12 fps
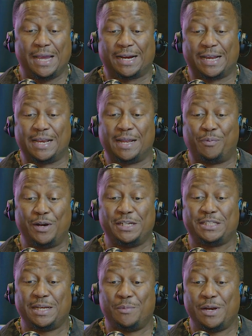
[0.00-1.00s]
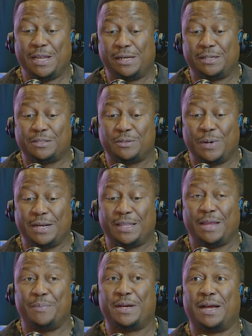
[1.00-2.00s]
can appoint someone else when
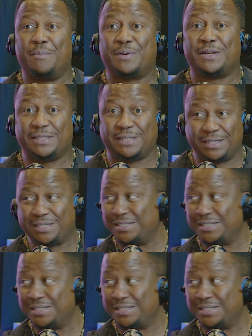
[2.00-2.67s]
they become president.